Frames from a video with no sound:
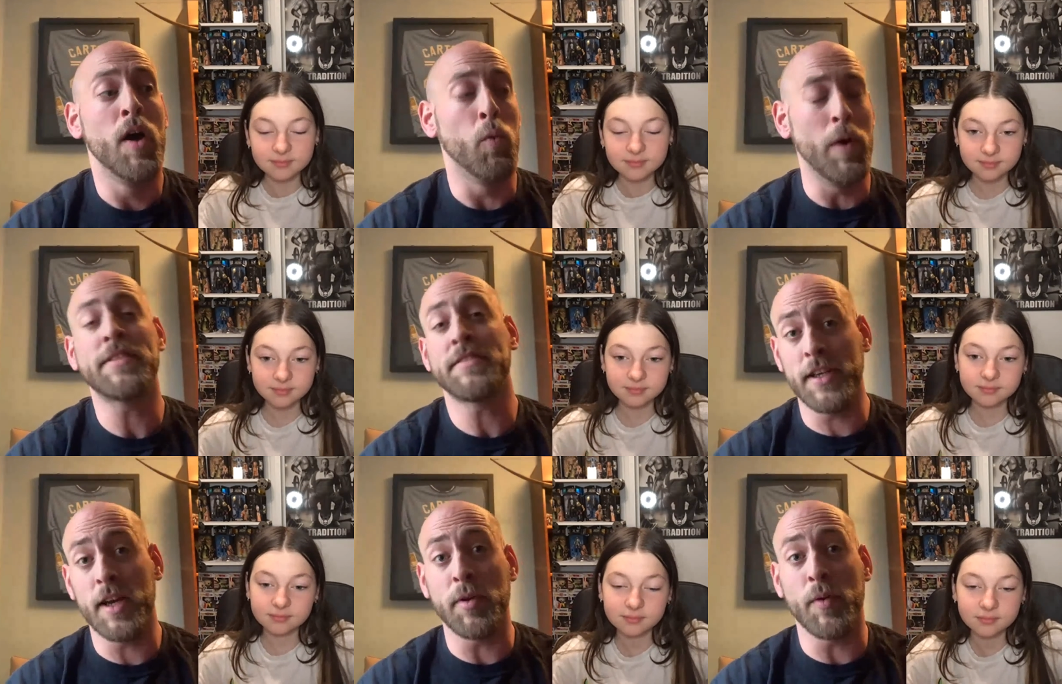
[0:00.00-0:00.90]
Speaker 1: With
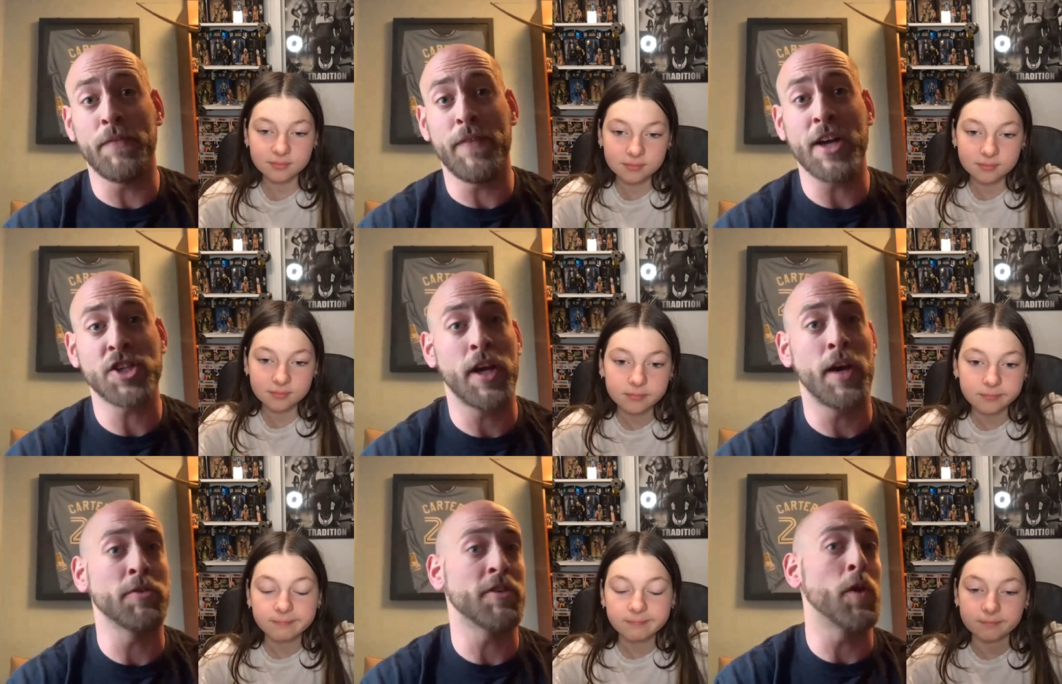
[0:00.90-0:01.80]
CWF, actually, I
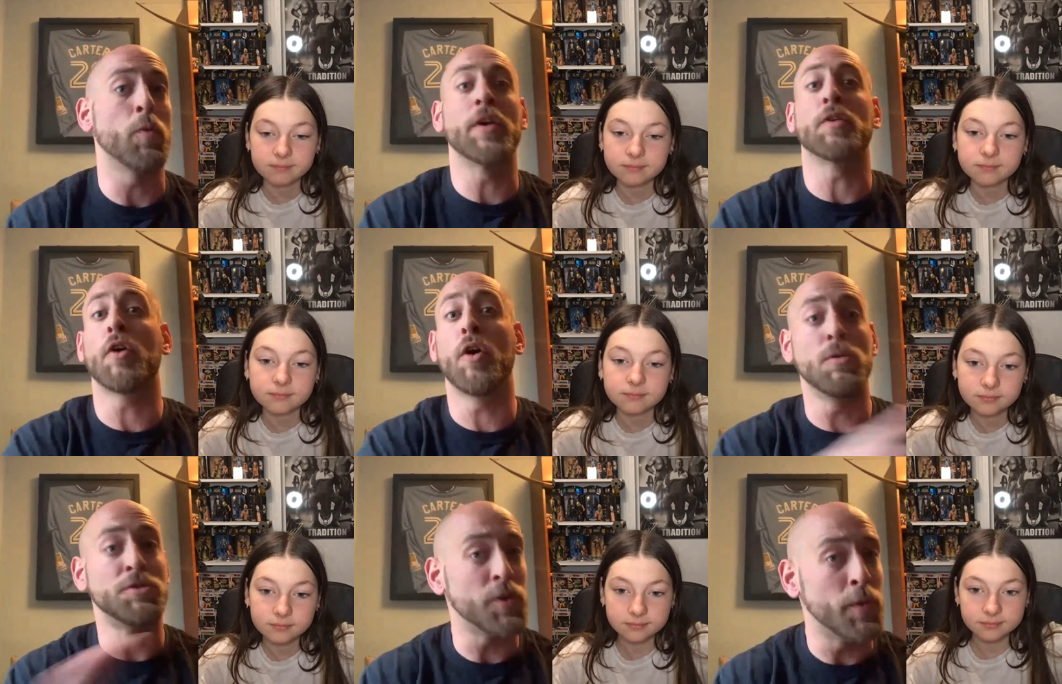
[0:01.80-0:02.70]
was on the Winter
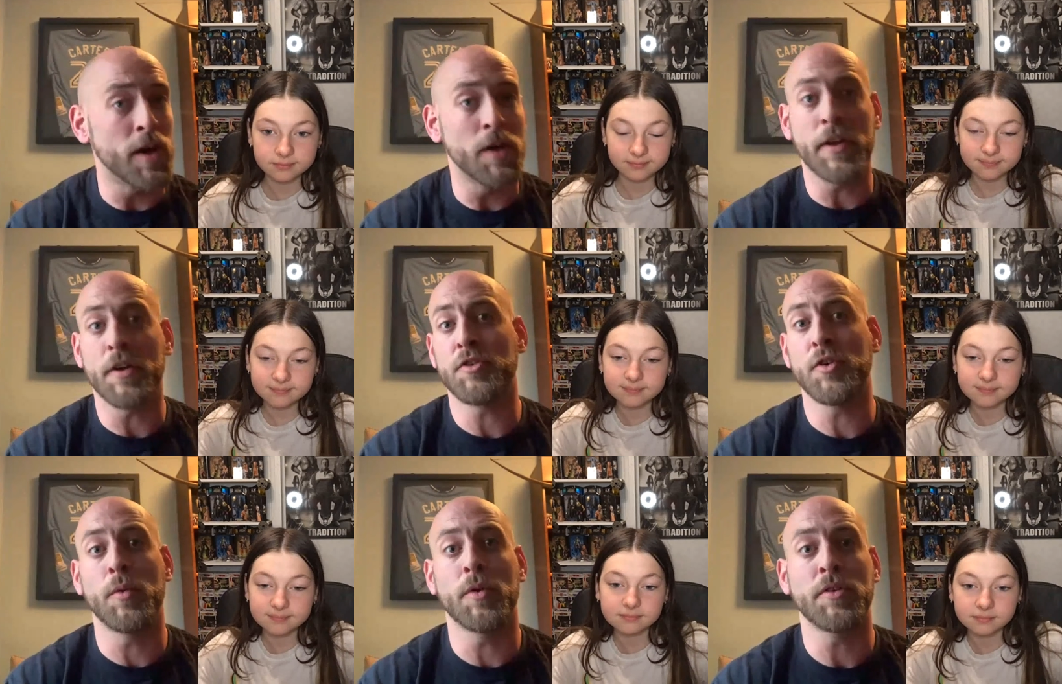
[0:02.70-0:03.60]
Roads doing all their
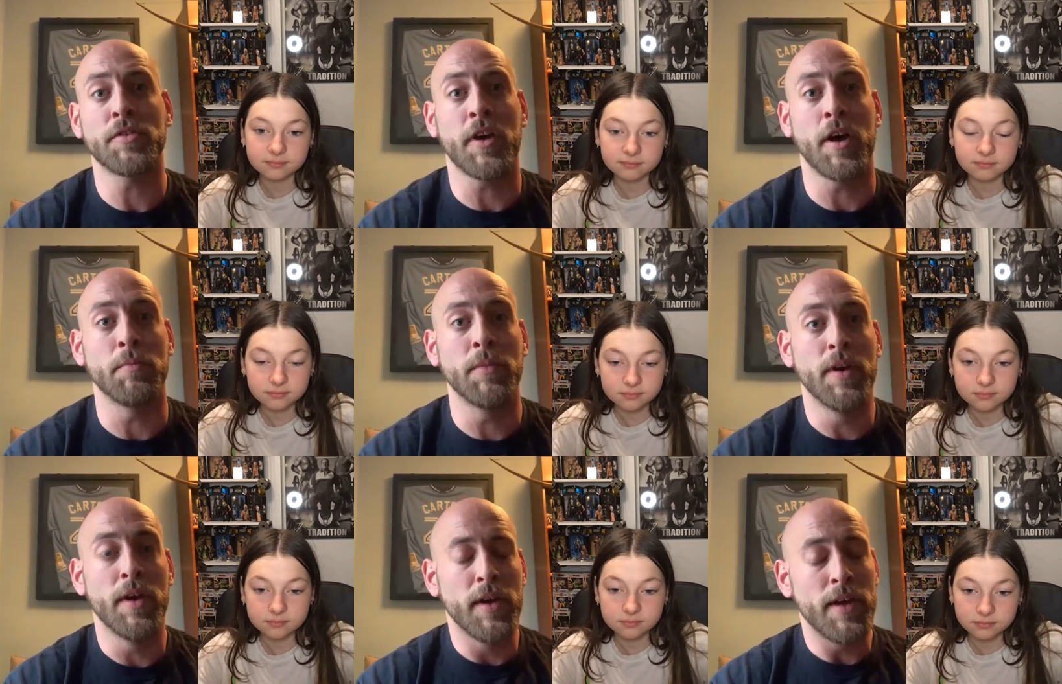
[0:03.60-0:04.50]
tours,
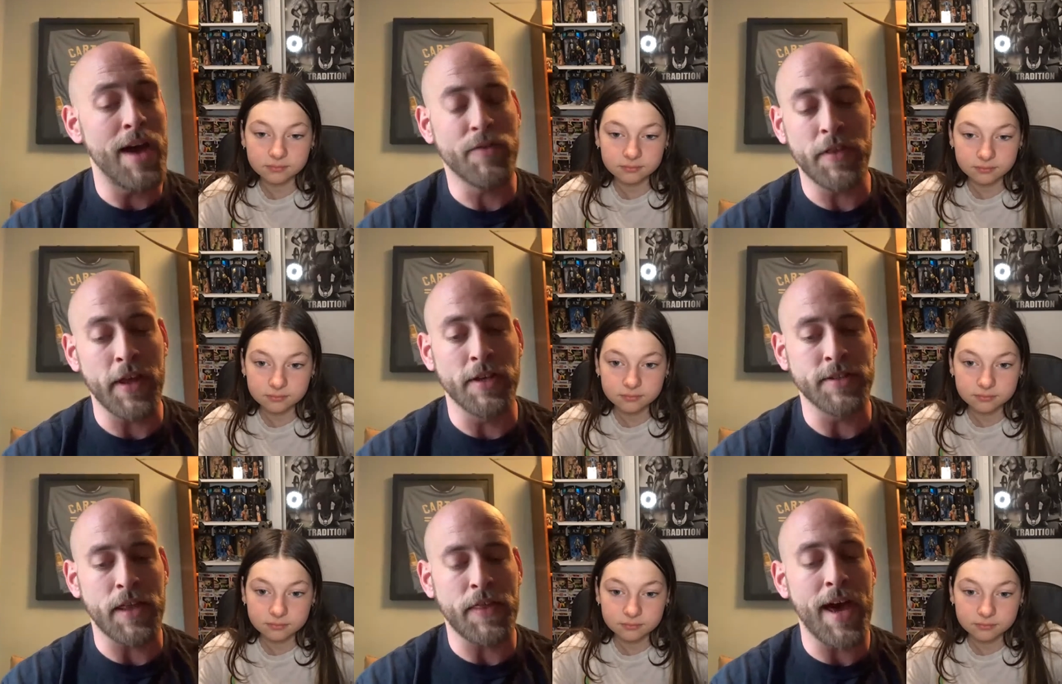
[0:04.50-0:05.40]
everything else
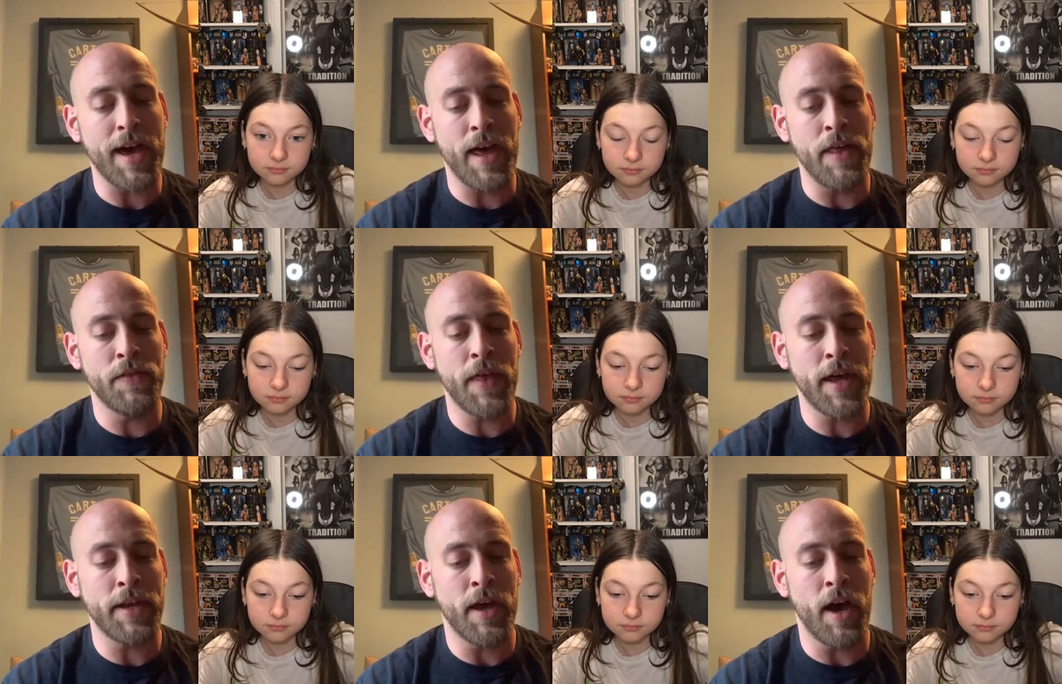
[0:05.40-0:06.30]
like that. And
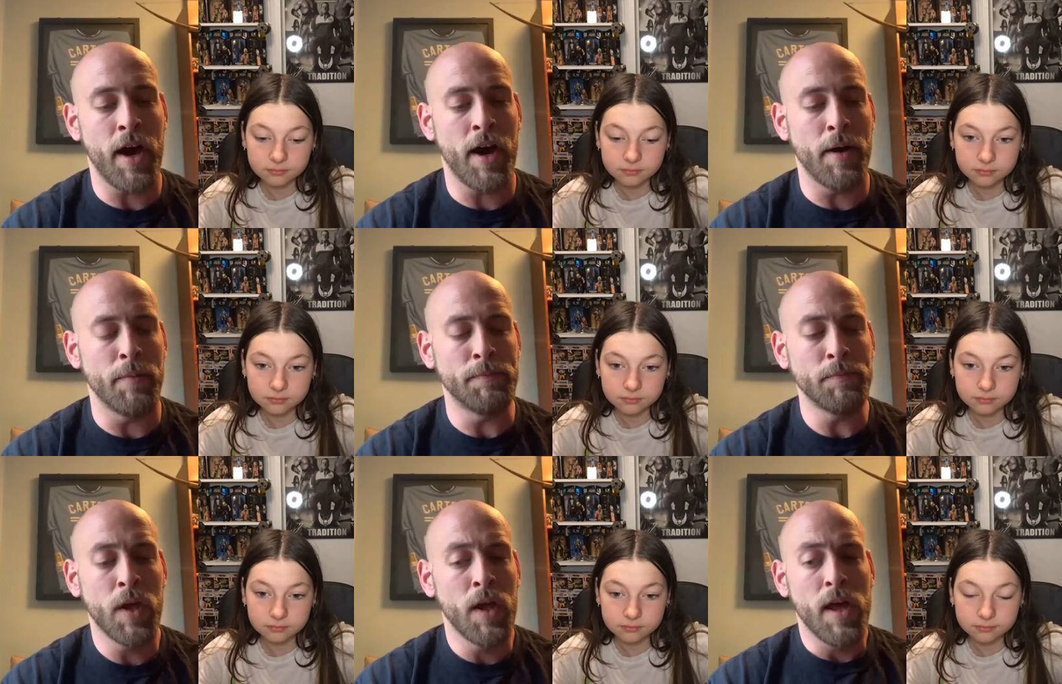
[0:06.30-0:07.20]
then,
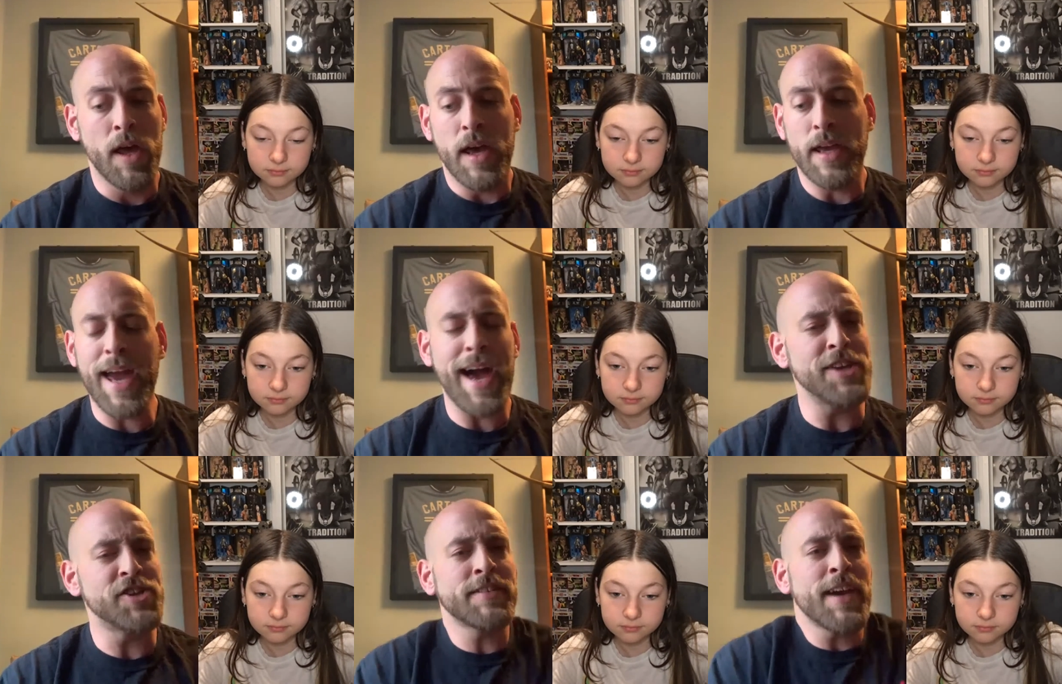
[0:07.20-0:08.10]

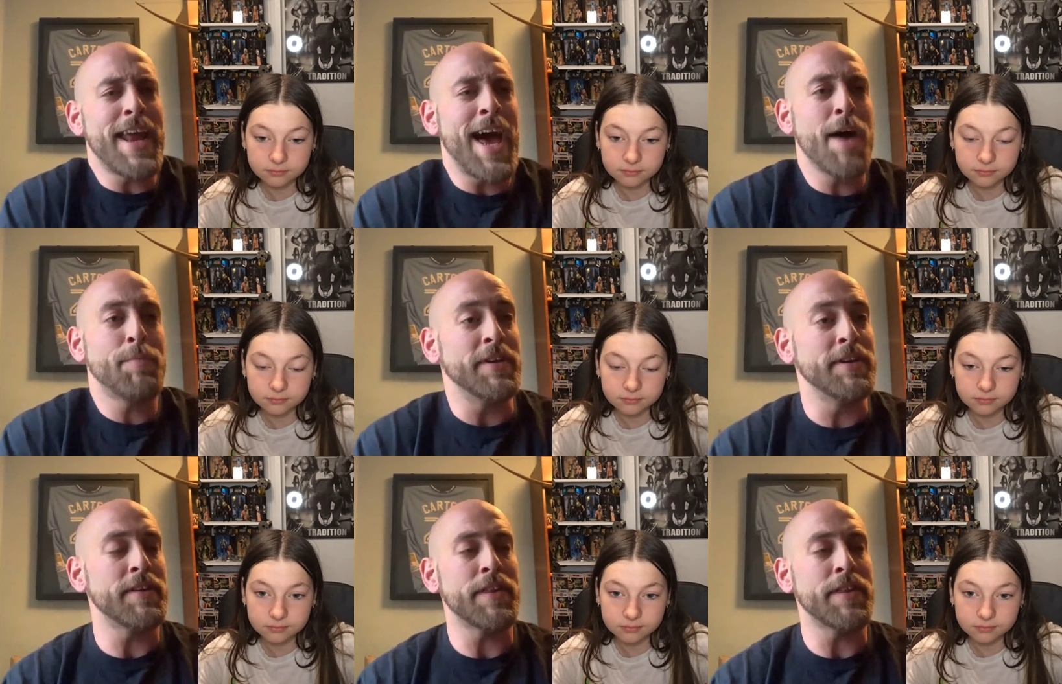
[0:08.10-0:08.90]
it just kind of happened